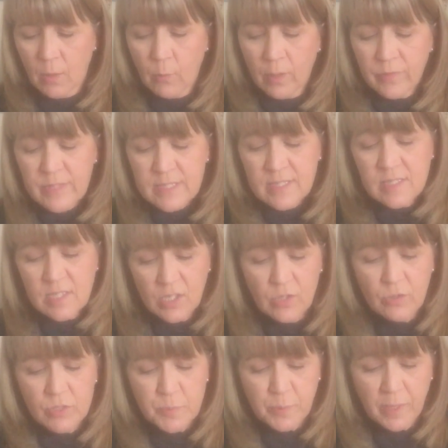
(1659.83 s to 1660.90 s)
Well, this is a
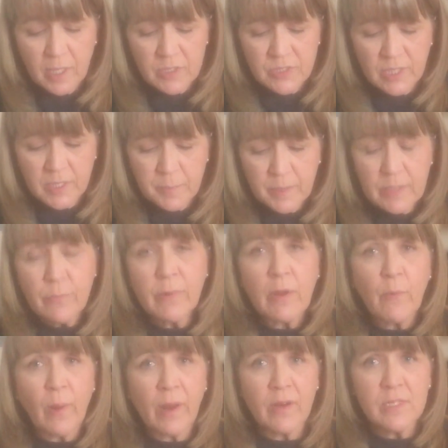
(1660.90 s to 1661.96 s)
huge project, but it
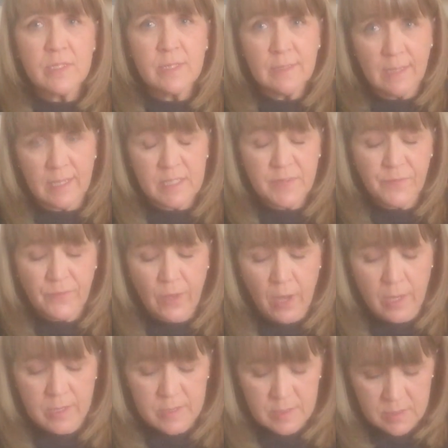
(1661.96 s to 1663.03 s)
requires less
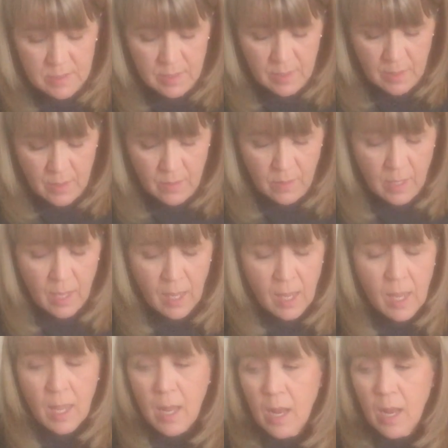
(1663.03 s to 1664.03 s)
floss, okay?